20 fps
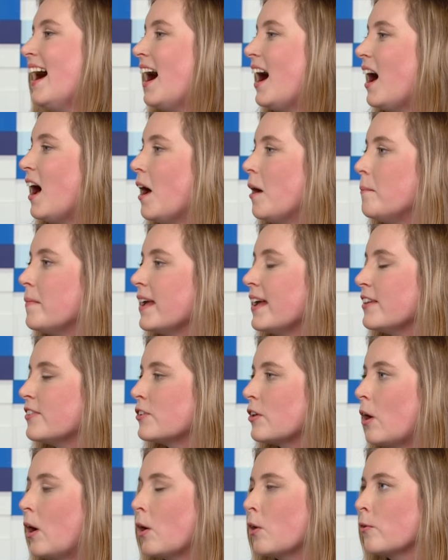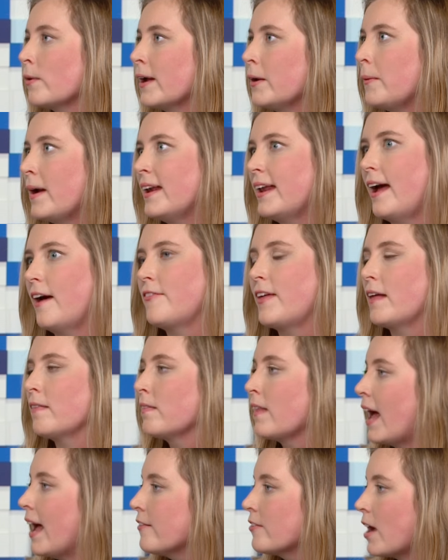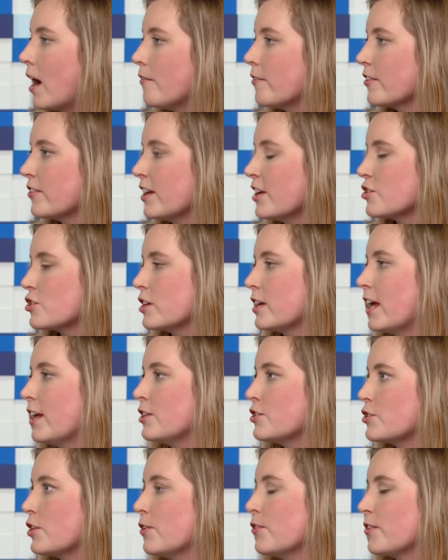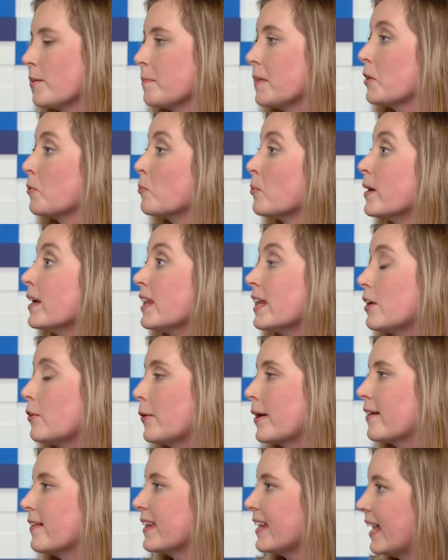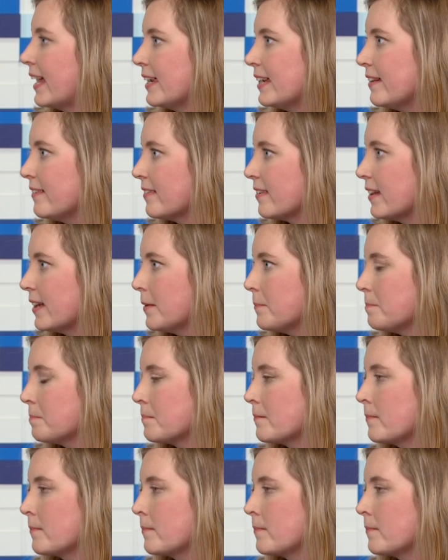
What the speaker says: It's a great way to have that live conversation and show something really quickly and easily.